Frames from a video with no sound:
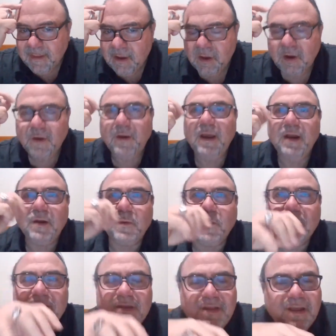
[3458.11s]
You know, and it
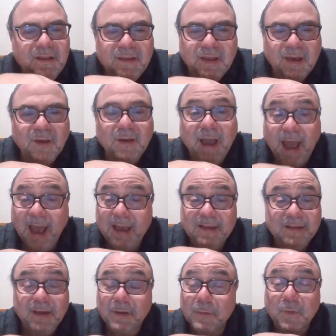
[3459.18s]
wasn't until,
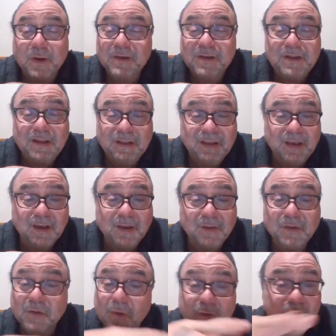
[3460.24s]
guys, it wasn't
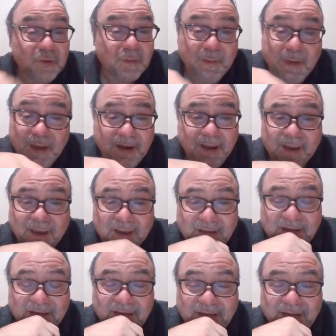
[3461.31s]
until social media